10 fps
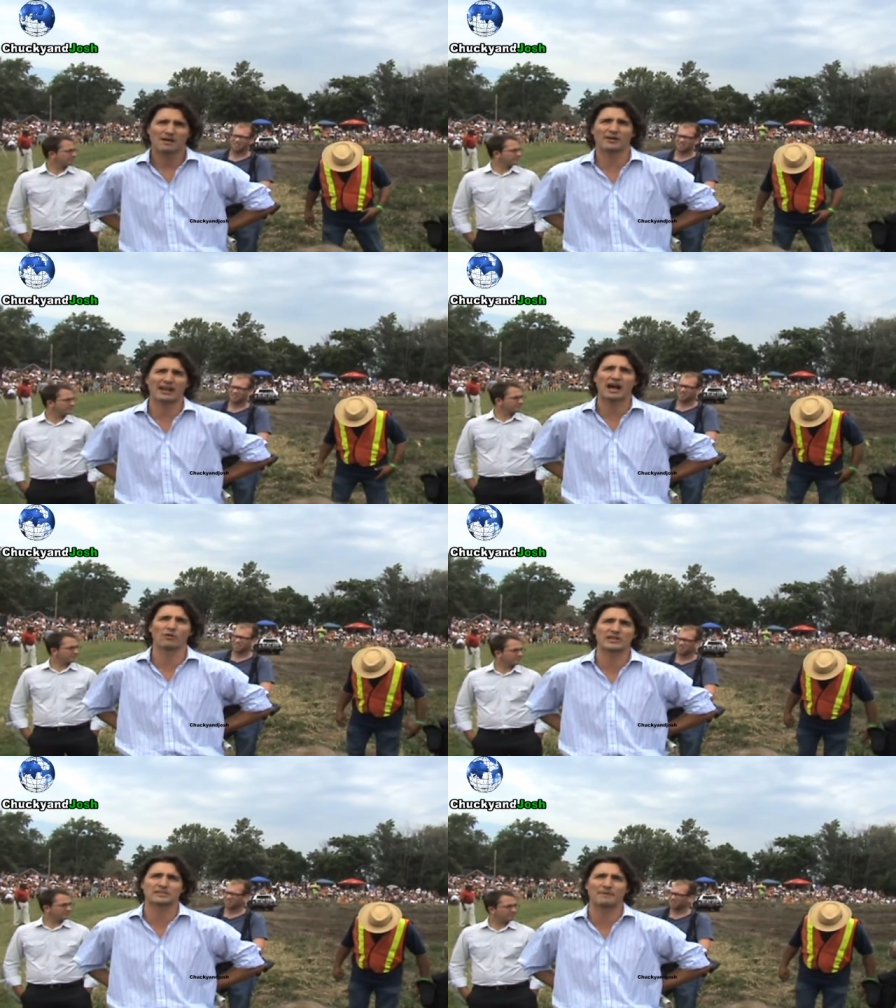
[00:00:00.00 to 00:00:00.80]
in, in the pit,
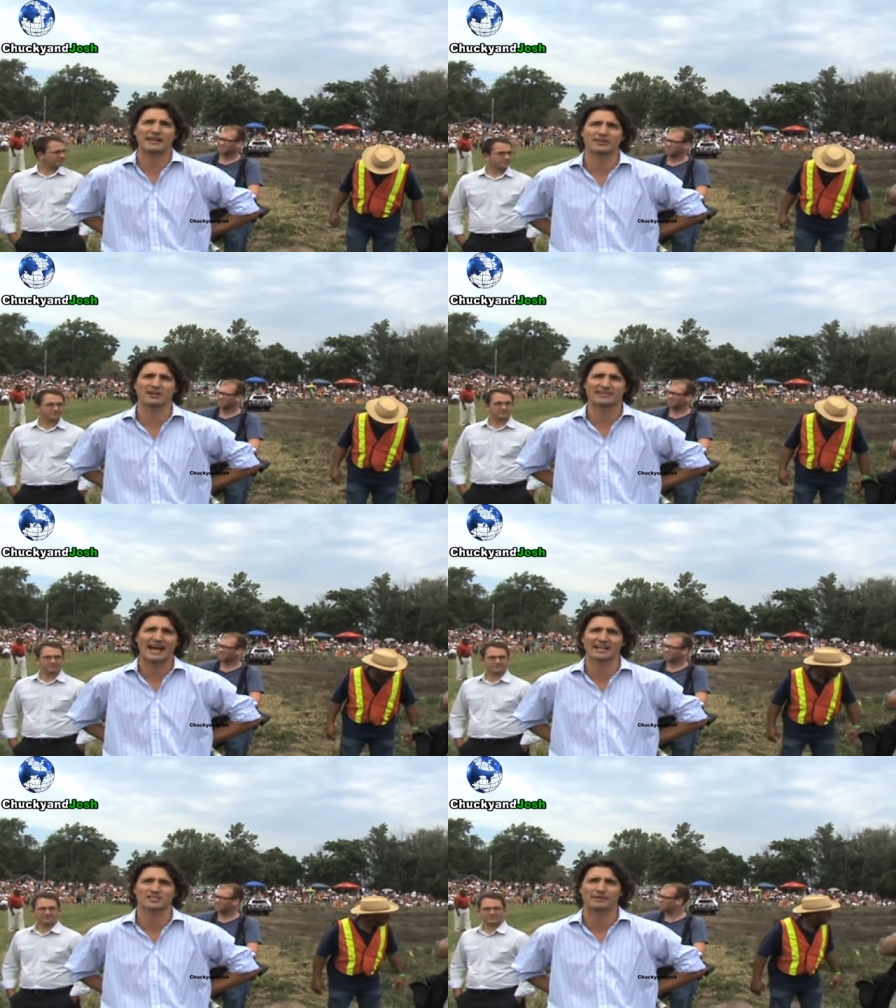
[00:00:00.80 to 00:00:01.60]
we, we have spend Cody our
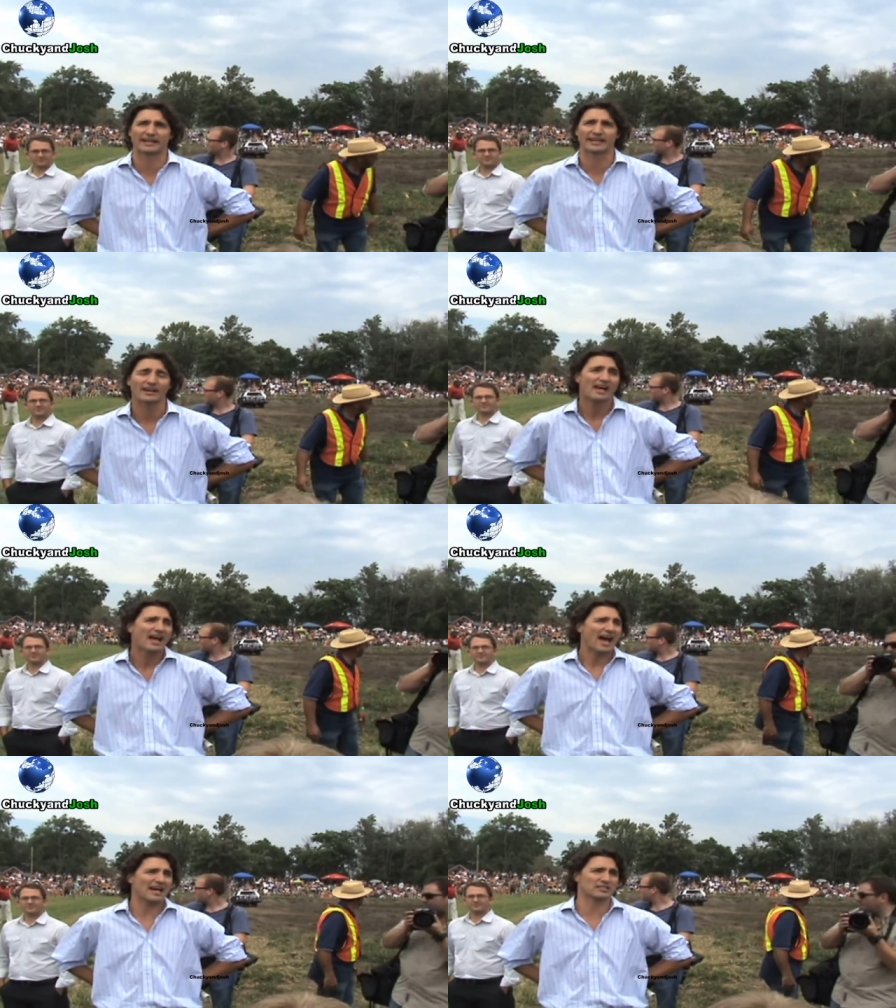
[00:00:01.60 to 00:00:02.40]
Hughes tax money,
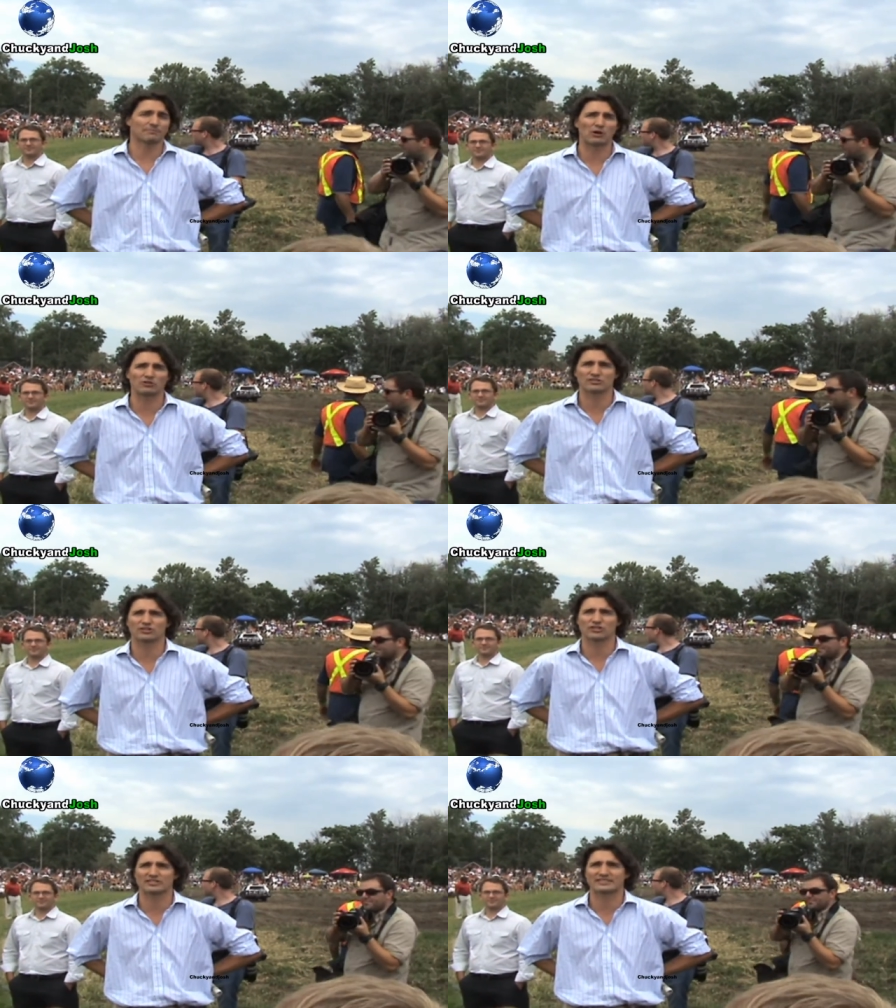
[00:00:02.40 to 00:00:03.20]
as opposed to